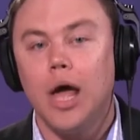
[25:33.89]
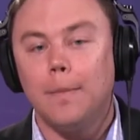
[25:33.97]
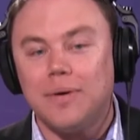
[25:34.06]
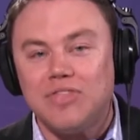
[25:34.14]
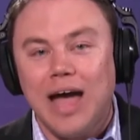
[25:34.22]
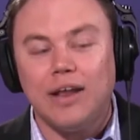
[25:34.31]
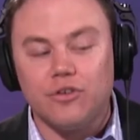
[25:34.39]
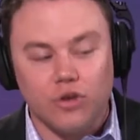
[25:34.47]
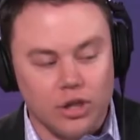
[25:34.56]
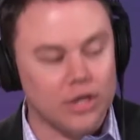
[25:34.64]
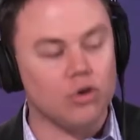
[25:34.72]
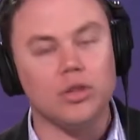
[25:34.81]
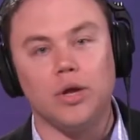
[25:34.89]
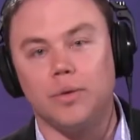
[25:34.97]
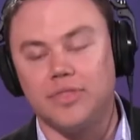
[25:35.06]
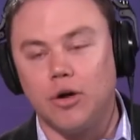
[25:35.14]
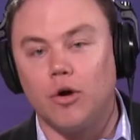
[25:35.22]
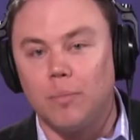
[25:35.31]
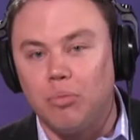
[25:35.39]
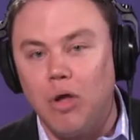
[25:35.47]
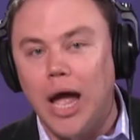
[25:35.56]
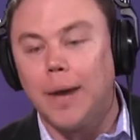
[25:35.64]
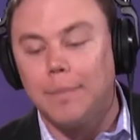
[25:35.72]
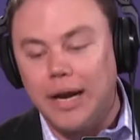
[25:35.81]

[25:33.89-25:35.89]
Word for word: but that is clearly what they're implying.